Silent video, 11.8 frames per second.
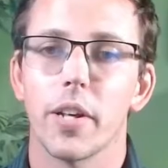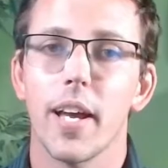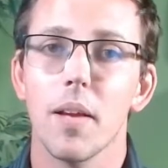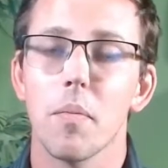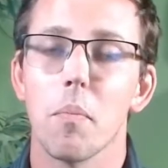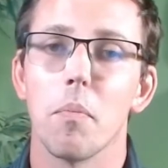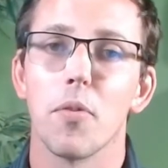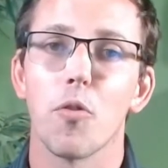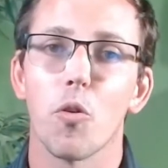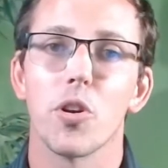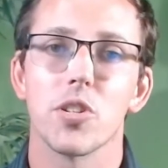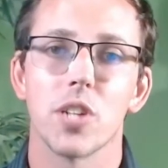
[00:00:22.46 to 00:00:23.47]
at
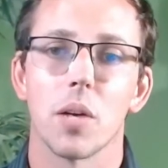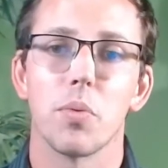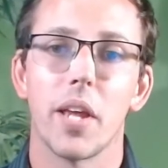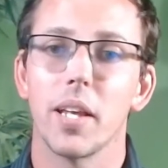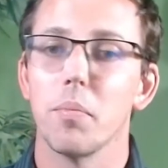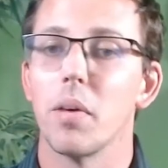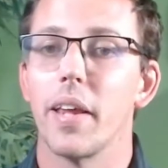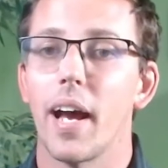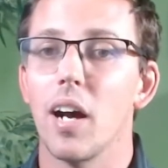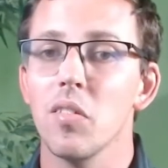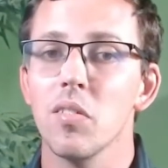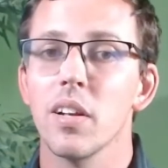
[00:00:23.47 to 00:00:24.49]
before you start taking money
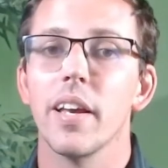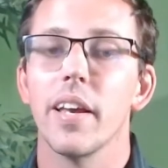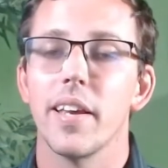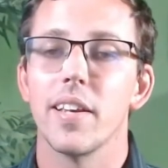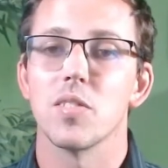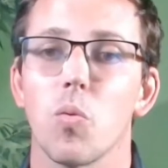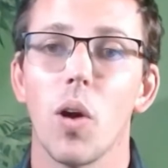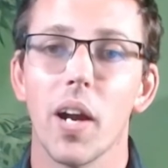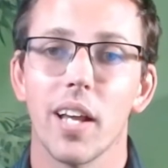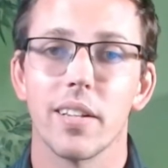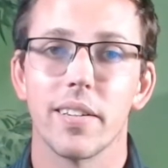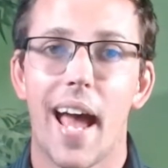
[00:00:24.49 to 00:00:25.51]
out is what
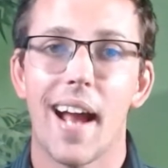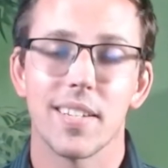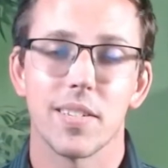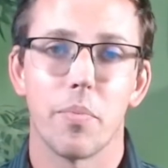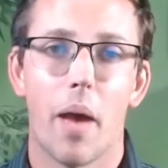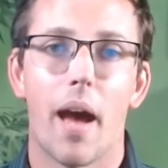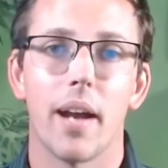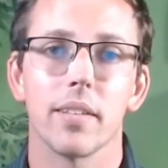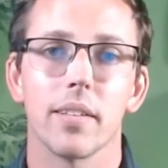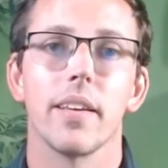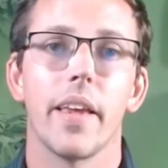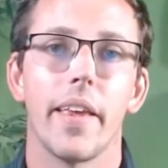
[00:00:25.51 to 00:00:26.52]
kind of tax impact
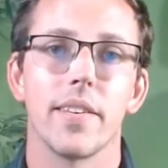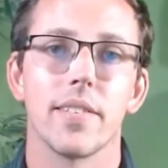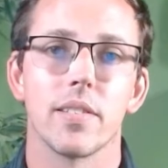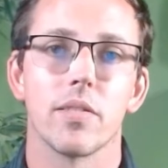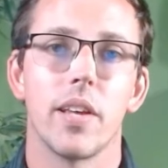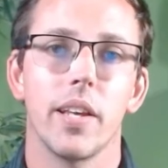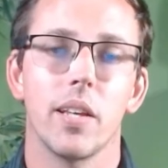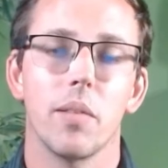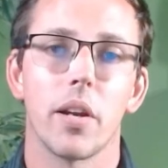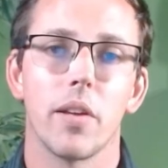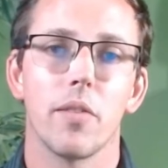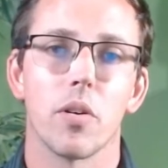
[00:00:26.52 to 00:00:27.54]
is taking
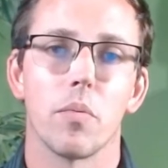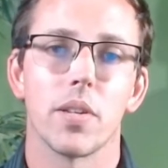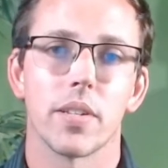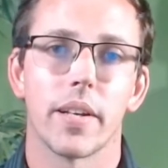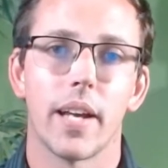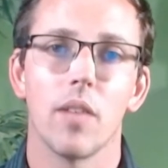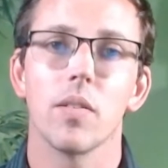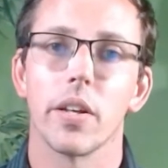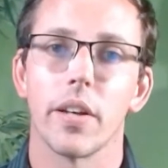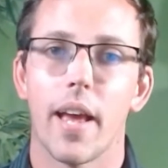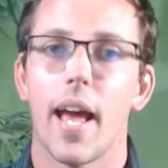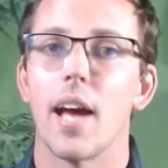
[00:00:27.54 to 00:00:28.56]
money from this account
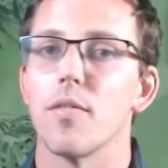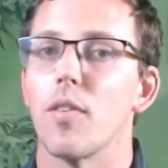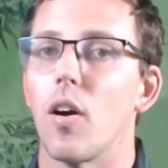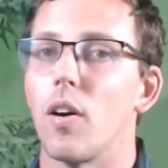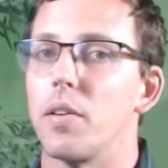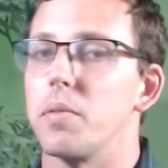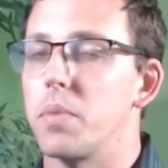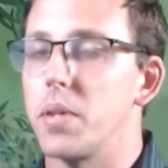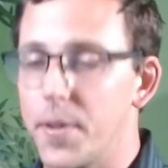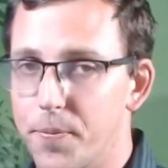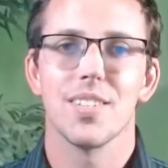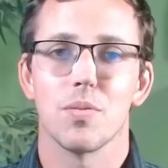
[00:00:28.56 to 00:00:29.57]
going to have on
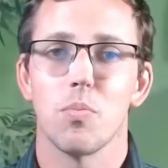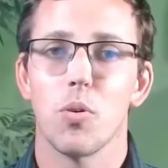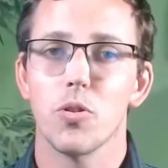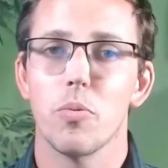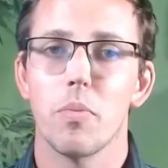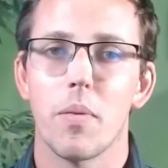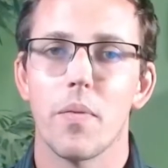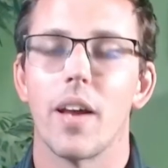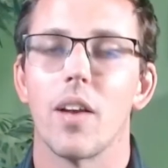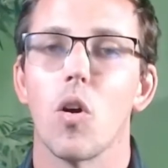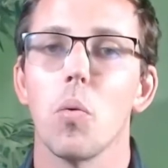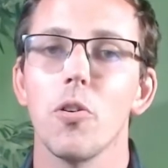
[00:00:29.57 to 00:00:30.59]
me. It's important to remember that
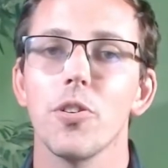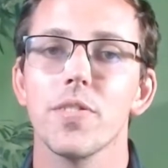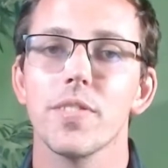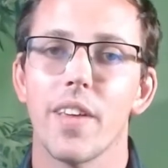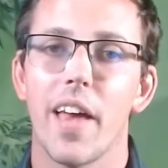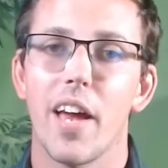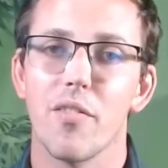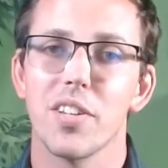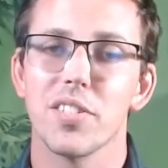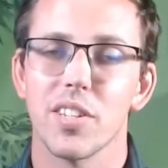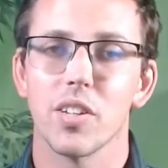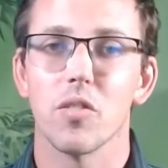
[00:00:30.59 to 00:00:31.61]
almost every
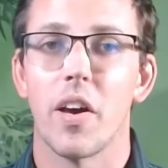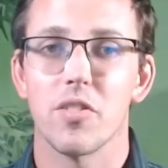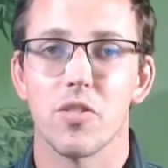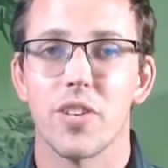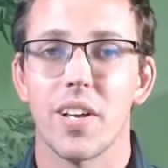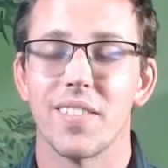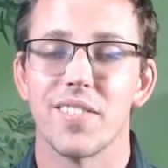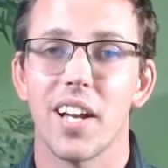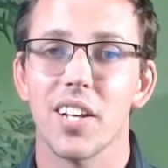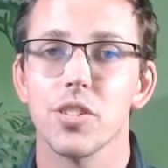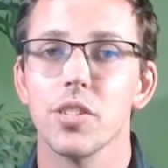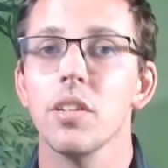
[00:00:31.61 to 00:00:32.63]
single financial
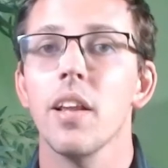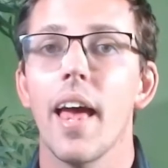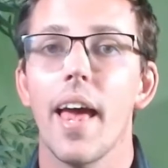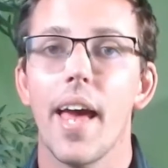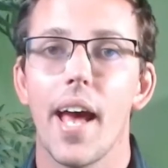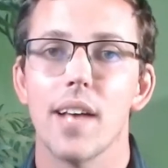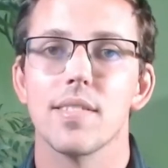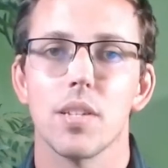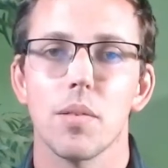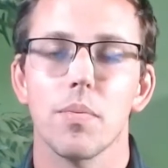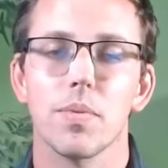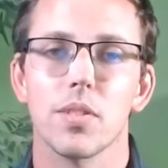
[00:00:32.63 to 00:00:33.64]
transaction has
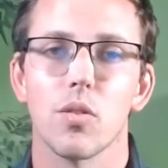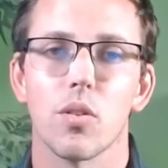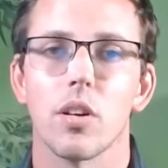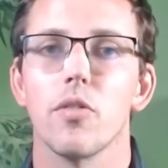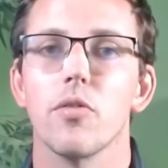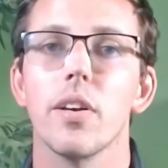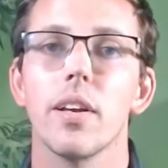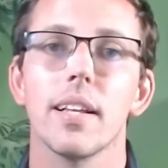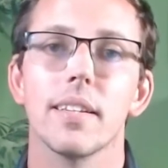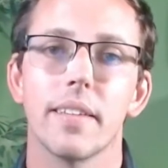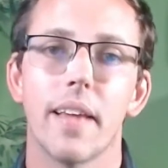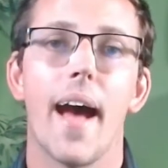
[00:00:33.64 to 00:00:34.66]
some sort of
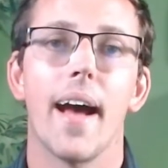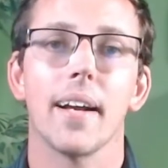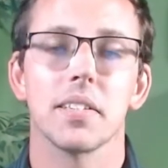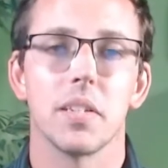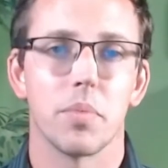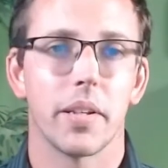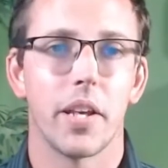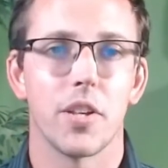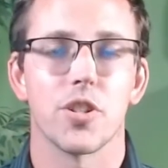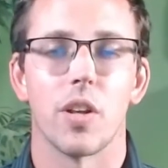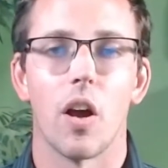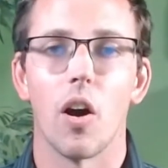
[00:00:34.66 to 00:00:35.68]
tax
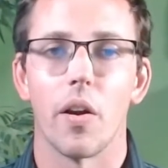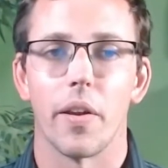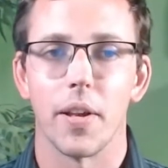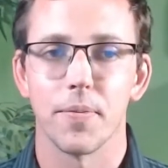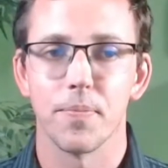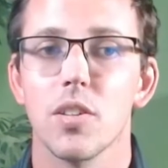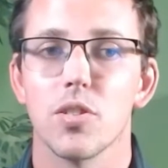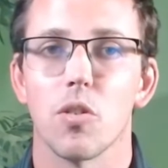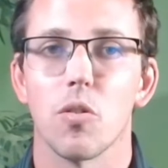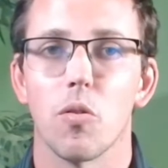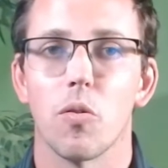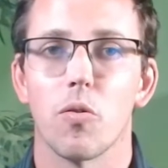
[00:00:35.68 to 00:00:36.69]
implication on it.
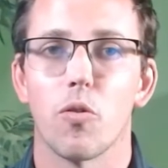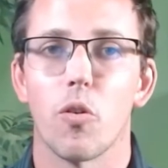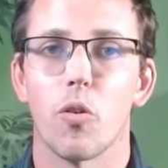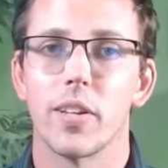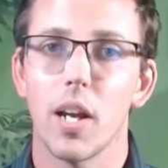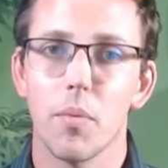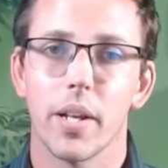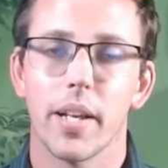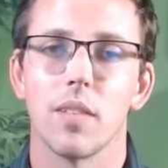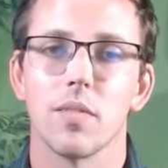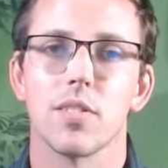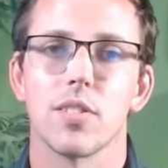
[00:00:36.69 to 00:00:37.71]
So for retirement
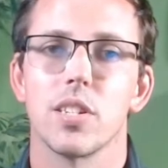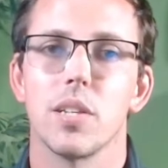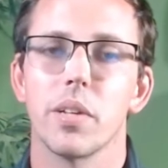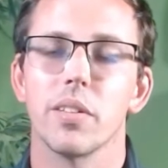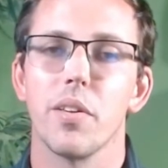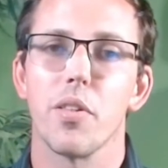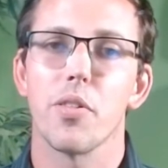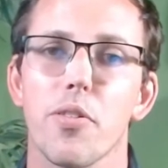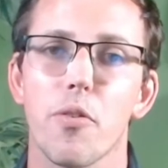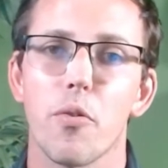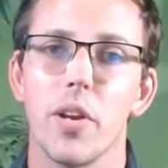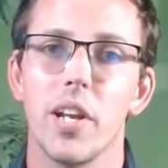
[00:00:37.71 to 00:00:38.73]
accounts, there's typically
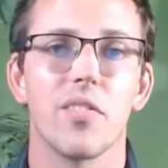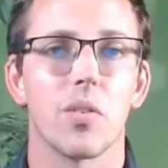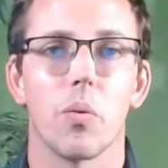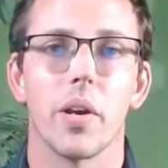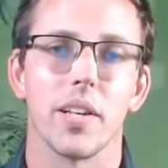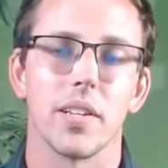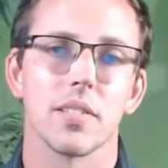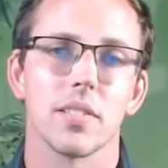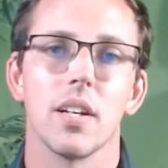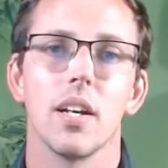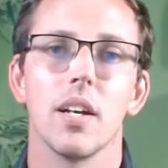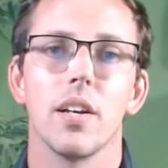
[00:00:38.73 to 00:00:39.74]
3 different ways
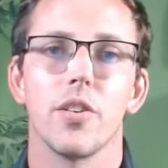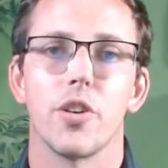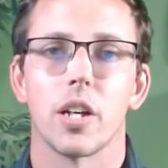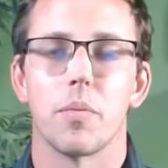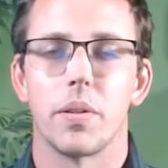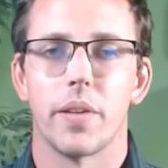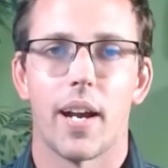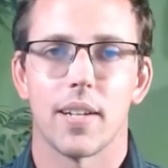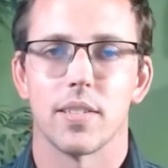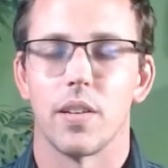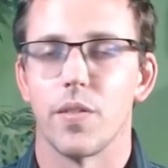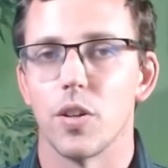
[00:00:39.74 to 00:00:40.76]
you're going to be taxed
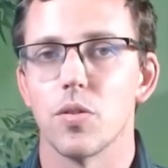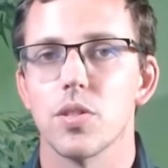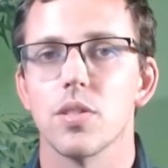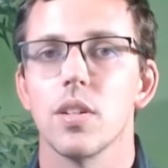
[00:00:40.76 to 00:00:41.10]
on those.